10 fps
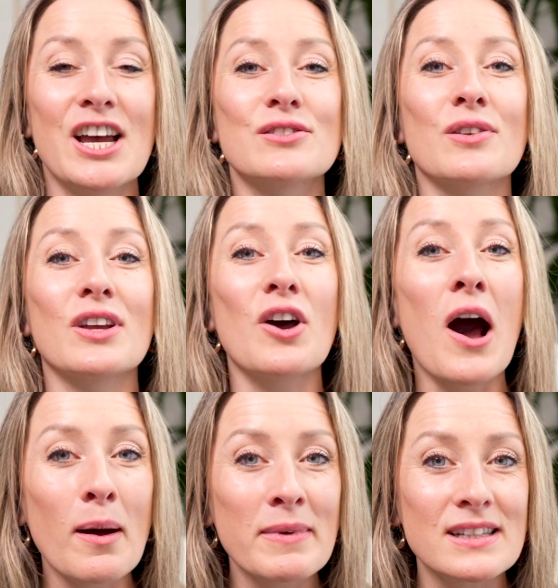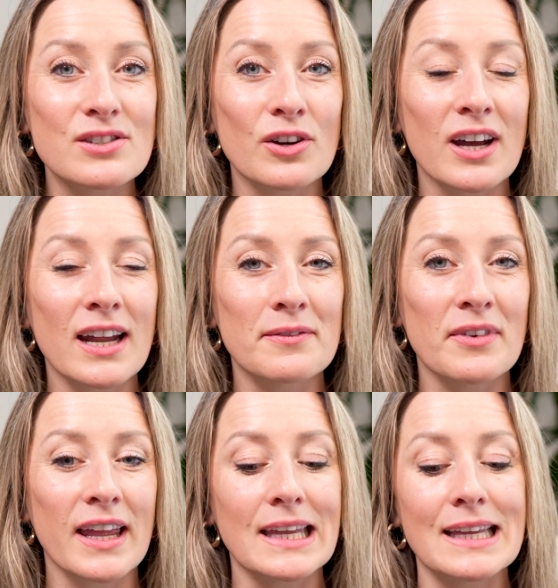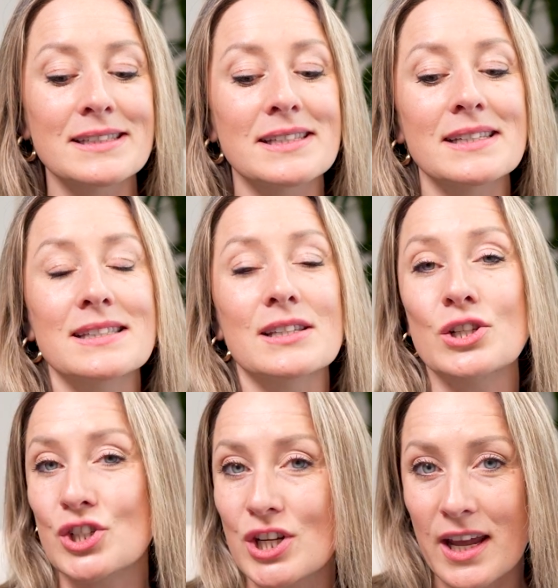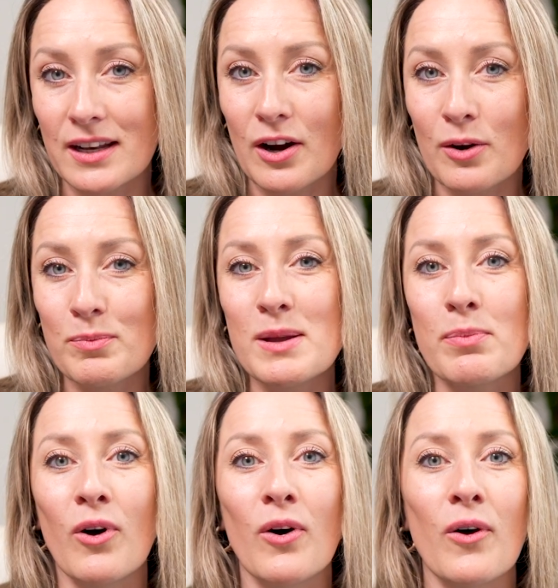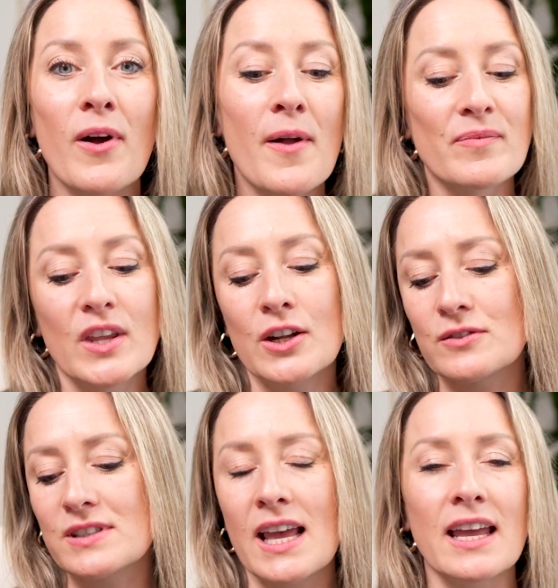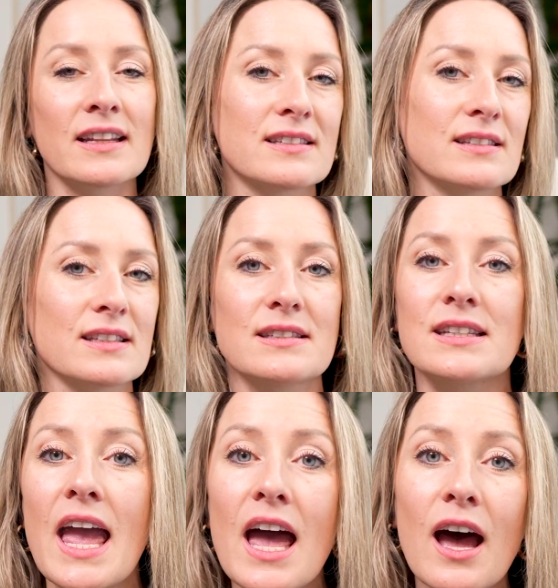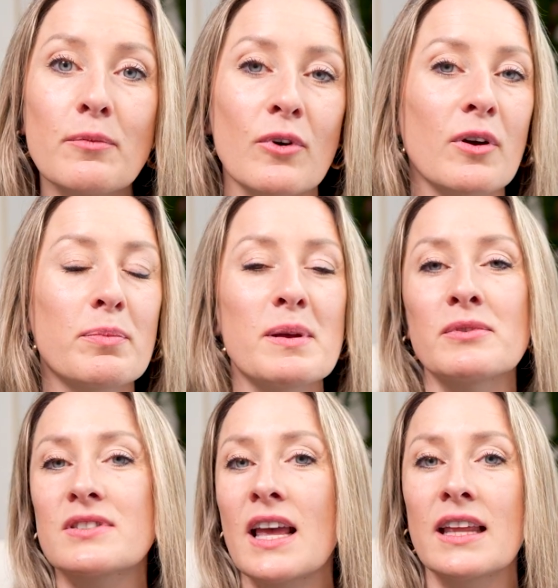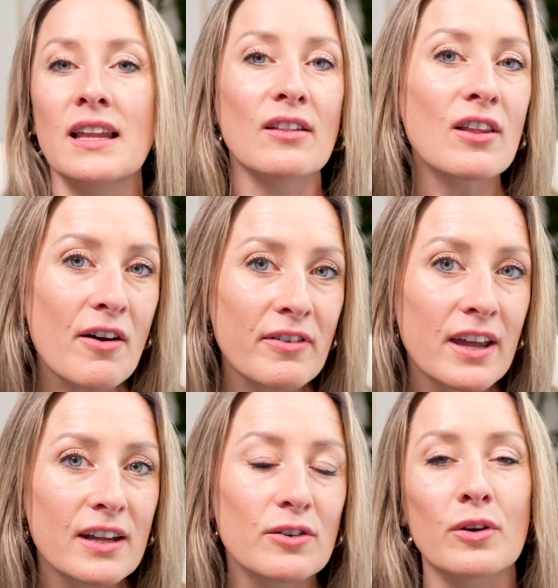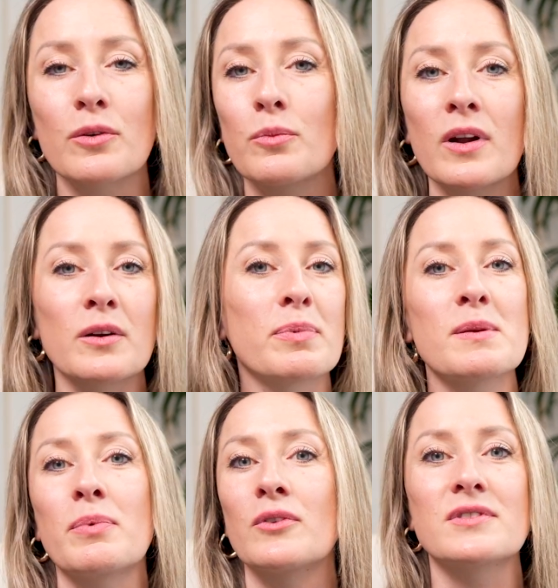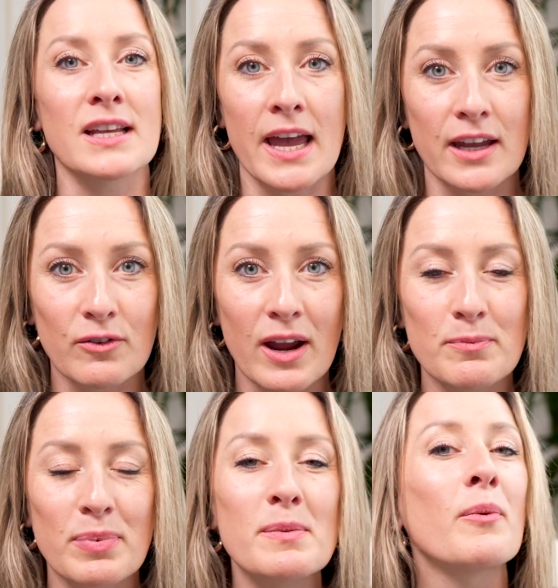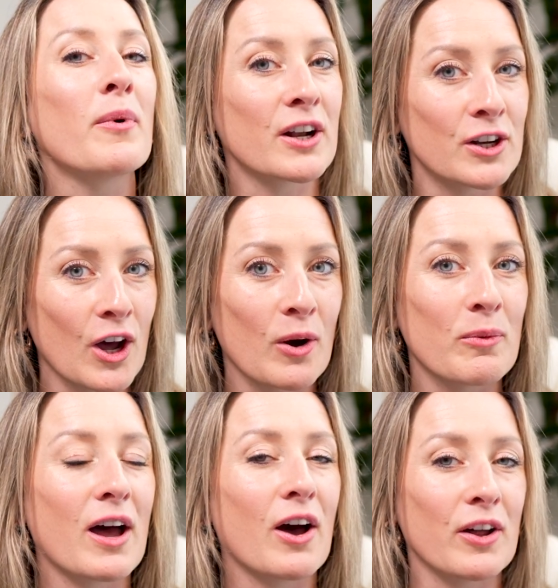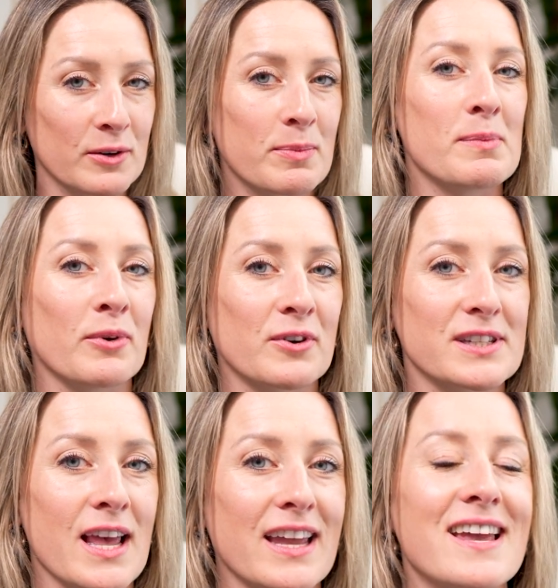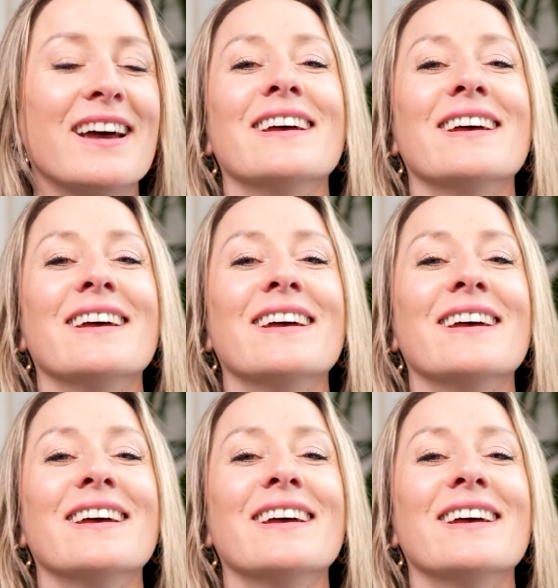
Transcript: So the comments are kind of like, is this legit? Are people, saying this is a scam? Or are people saying they love it? Or what are people saying, right? People want to know what other people are saying.